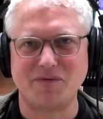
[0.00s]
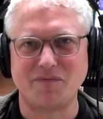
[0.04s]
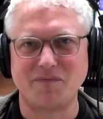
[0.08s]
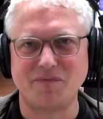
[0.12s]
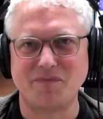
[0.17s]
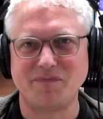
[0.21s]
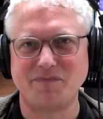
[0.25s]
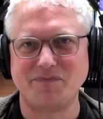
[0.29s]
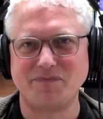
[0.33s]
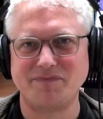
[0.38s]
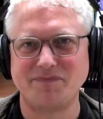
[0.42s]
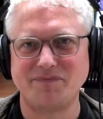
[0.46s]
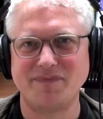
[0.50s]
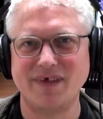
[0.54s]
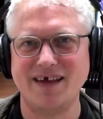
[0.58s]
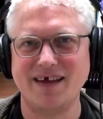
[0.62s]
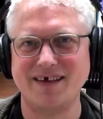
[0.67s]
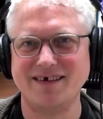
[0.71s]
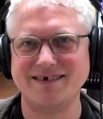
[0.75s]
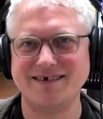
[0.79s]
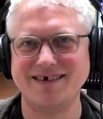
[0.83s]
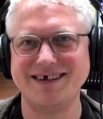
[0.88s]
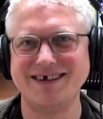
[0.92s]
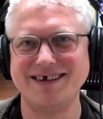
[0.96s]
not
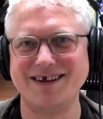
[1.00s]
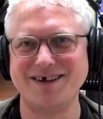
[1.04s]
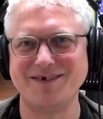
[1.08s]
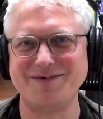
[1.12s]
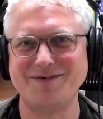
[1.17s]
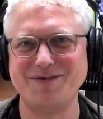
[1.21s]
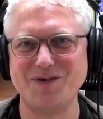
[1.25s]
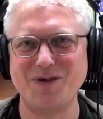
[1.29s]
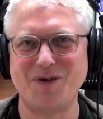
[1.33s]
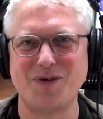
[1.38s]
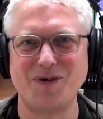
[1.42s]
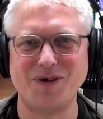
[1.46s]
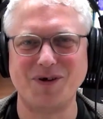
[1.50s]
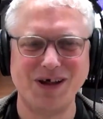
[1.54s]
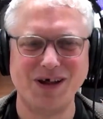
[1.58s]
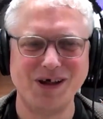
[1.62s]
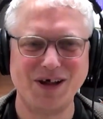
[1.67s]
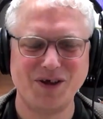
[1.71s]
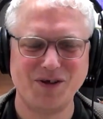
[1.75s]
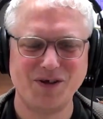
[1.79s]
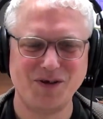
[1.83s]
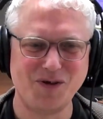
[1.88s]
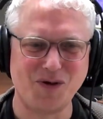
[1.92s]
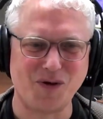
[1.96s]
with no
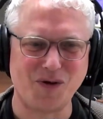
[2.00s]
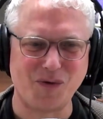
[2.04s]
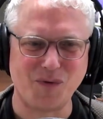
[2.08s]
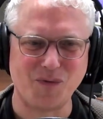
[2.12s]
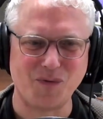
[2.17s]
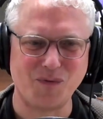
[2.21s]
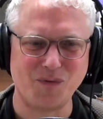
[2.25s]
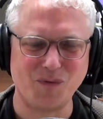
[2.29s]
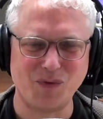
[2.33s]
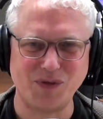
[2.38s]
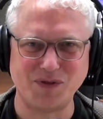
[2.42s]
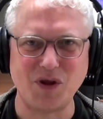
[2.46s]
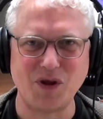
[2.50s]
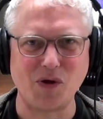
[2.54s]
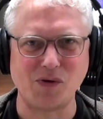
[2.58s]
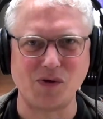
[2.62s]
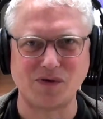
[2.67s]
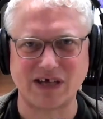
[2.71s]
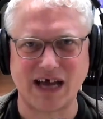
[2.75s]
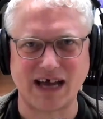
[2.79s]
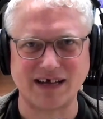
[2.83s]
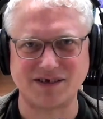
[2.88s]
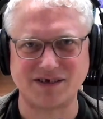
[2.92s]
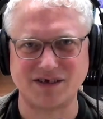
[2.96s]
tattoos
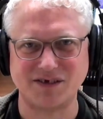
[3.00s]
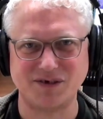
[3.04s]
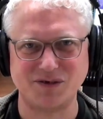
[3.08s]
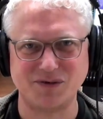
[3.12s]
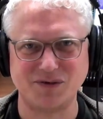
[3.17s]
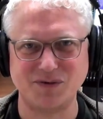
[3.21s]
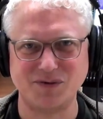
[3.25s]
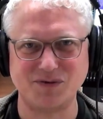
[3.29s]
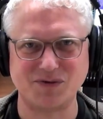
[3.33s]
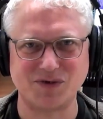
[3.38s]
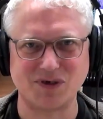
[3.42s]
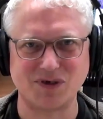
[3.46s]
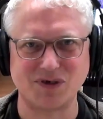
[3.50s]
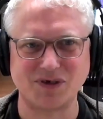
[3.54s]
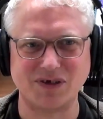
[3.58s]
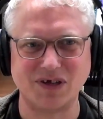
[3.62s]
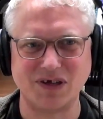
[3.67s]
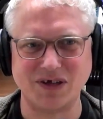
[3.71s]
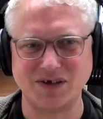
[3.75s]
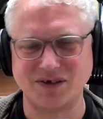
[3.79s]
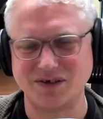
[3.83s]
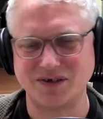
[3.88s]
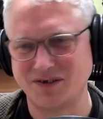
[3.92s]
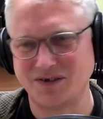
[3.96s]
and not
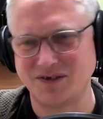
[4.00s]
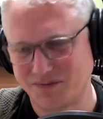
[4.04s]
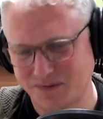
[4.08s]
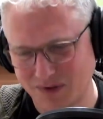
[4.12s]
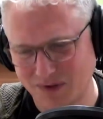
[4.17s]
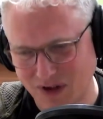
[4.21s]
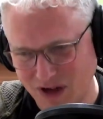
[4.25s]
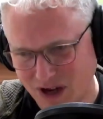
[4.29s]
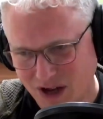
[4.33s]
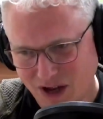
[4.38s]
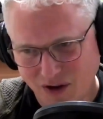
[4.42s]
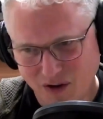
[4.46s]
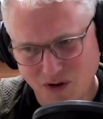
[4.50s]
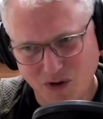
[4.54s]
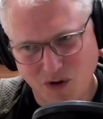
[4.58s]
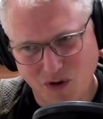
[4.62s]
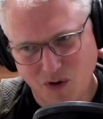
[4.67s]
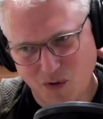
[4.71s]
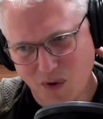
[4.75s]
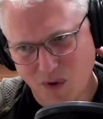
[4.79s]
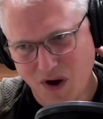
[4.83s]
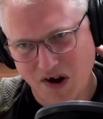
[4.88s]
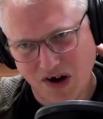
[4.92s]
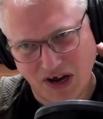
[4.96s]
wearing a leather jacket
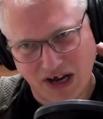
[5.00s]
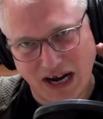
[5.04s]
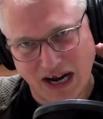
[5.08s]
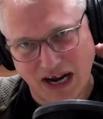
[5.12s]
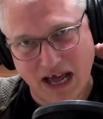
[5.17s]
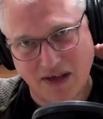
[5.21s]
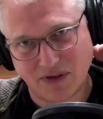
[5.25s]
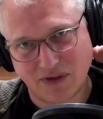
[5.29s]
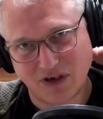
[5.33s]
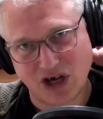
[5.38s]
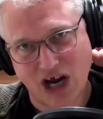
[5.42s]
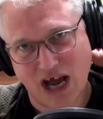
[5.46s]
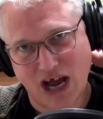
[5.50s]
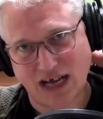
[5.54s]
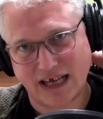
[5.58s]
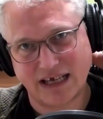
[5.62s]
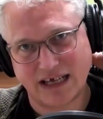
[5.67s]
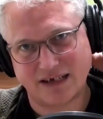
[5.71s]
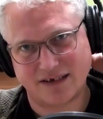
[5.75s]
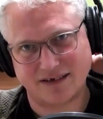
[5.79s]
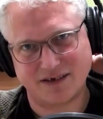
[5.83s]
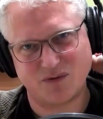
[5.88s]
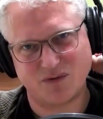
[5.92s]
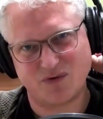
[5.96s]
because it was really hot.
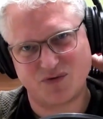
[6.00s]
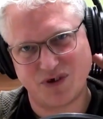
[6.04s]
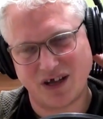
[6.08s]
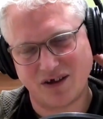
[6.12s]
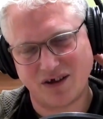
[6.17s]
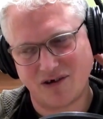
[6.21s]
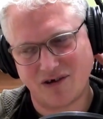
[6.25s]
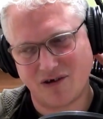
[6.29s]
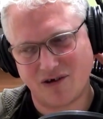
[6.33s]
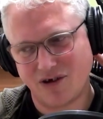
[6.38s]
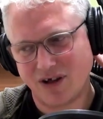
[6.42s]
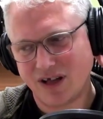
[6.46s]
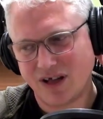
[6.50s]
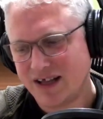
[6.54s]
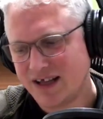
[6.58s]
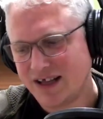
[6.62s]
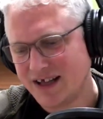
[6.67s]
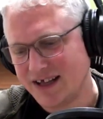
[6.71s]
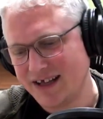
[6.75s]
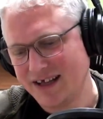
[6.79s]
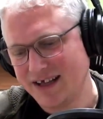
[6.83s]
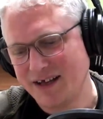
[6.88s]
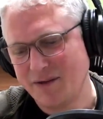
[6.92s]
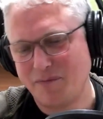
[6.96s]
But I
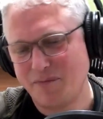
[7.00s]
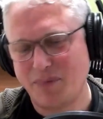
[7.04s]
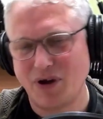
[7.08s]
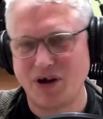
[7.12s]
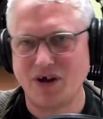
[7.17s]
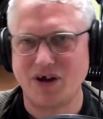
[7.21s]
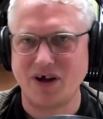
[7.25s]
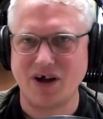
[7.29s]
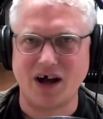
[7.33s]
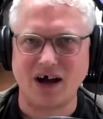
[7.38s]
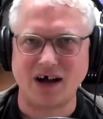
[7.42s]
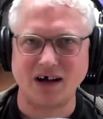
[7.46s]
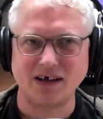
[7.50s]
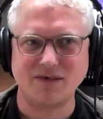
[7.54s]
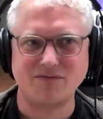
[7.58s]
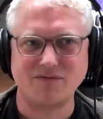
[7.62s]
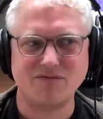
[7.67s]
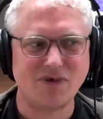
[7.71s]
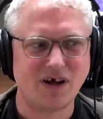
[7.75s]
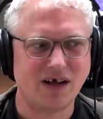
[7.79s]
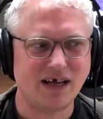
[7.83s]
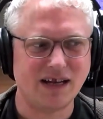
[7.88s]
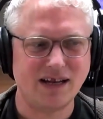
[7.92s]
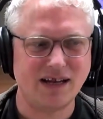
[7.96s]
love
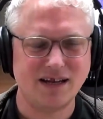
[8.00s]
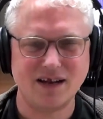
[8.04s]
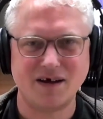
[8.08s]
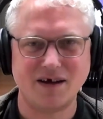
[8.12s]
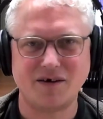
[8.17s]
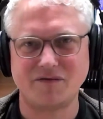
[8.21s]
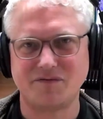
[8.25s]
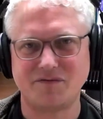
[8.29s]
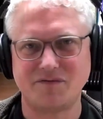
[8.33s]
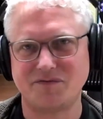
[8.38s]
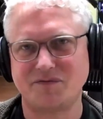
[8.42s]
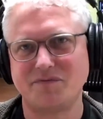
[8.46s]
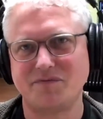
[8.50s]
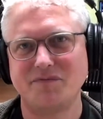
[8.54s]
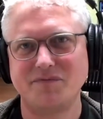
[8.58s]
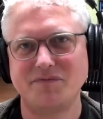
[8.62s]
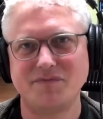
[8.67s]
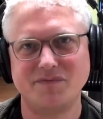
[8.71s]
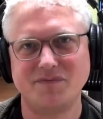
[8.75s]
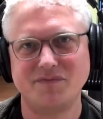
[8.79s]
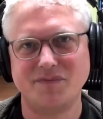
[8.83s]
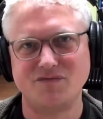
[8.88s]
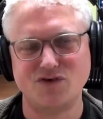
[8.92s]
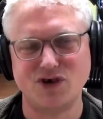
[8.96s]
really heavy
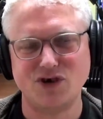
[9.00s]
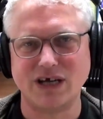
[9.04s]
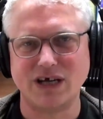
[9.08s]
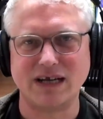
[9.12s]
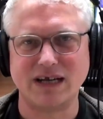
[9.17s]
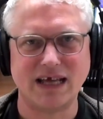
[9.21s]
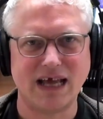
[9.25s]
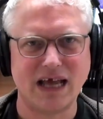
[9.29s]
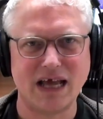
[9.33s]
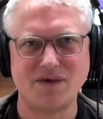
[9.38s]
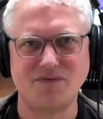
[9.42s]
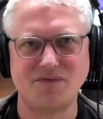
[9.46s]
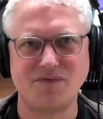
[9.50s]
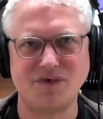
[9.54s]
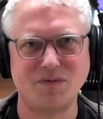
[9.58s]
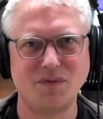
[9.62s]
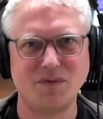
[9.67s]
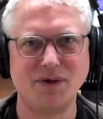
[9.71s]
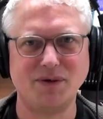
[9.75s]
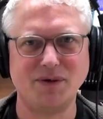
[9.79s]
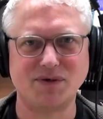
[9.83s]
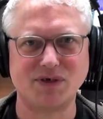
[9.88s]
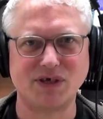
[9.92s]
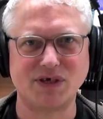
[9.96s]
music,
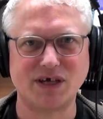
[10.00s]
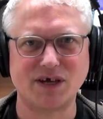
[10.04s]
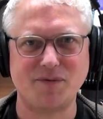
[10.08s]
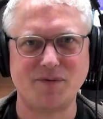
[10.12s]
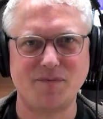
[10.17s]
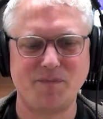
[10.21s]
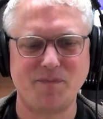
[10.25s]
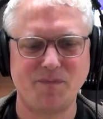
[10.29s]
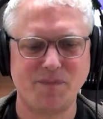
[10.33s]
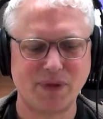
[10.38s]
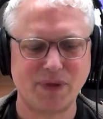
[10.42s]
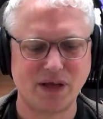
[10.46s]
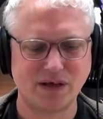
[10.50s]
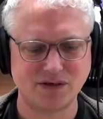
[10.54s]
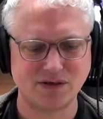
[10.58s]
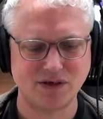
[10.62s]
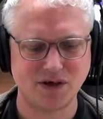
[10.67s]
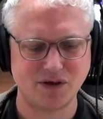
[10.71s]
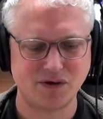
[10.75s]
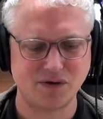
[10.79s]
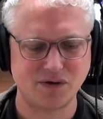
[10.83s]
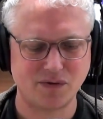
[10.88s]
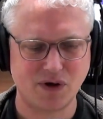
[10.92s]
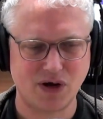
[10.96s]
so
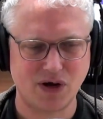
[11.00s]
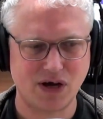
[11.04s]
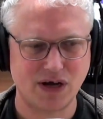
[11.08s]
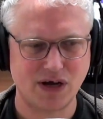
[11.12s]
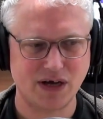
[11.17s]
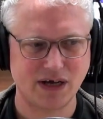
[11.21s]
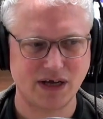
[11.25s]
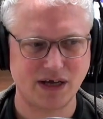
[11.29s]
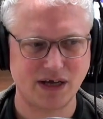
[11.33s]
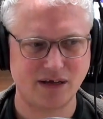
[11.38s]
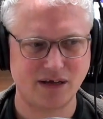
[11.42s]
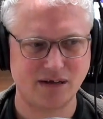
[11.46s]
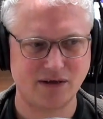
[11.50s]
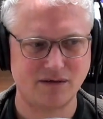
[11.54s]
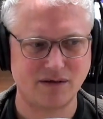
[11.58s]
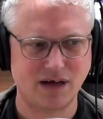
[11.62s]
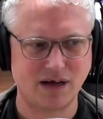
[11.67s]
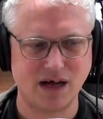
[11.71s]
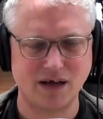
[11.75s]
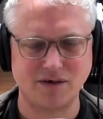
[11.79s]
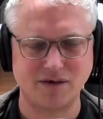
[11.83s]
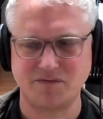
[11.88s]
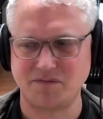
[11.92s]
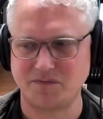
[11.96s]
I've got a guitar
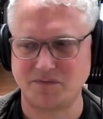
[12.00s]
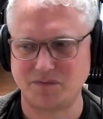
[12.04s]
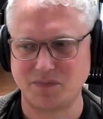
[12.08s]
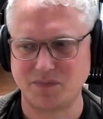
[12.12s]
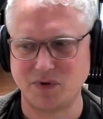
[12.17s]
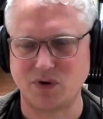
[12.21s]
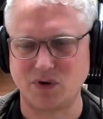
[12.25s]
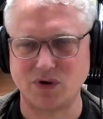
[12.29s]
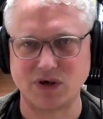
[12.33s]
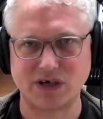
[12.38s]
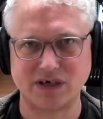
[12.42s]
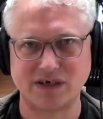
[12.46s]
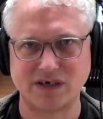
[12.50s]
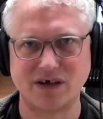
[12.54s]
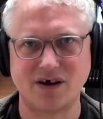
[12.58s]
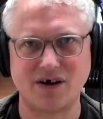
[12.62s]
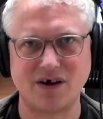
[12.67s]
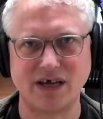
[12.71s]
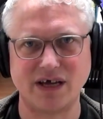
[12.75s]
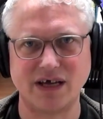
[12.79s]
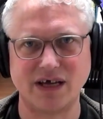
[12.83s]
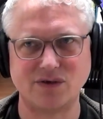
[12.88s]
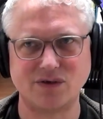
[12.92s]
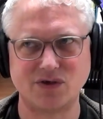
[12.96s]
here that's tuned
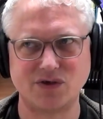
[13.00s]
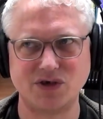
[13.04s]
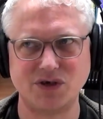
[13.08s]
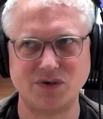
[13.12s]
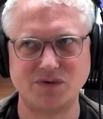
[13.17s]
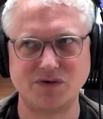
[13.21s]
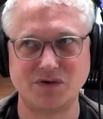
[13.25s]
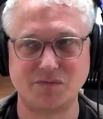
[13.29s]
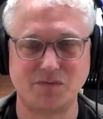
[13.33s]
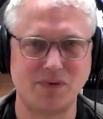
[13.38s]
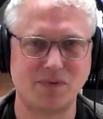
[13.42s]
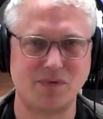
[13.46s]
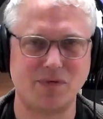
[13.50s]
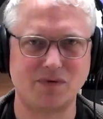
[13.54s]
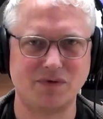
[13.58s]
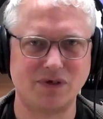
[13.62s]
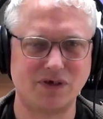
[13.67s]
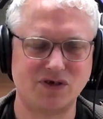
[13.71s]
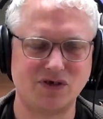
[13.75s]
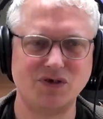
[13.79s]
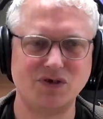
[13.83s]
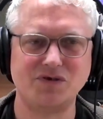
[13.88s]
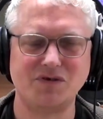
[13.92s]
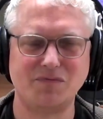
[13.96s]
to B standard,
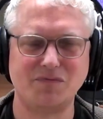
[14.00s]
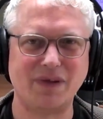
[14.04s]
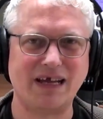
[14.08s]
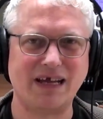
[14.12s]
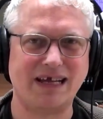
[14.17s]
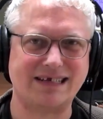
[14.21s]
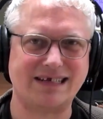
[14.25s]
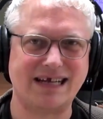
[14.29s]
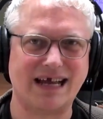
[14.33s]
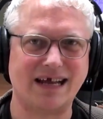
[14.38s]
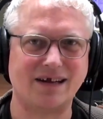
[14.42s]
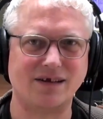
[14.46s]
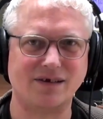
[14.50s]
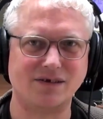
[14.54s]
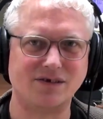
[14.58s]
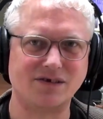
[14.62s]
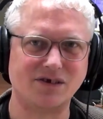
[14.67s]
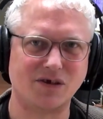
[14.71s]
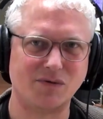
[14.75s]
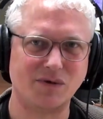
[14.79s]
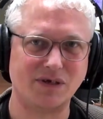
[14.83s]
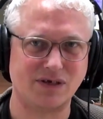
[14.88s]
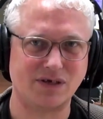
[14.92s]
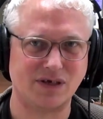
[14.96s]
so it's tuned really
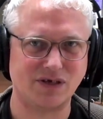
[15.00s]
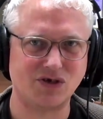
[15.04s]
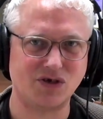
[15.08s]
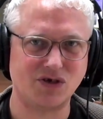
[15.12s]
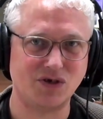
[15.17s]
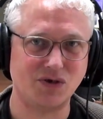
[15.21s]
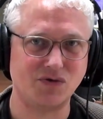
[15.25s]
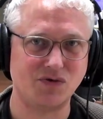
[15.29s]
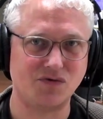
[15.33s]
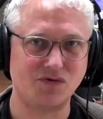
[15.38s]
low. It's like,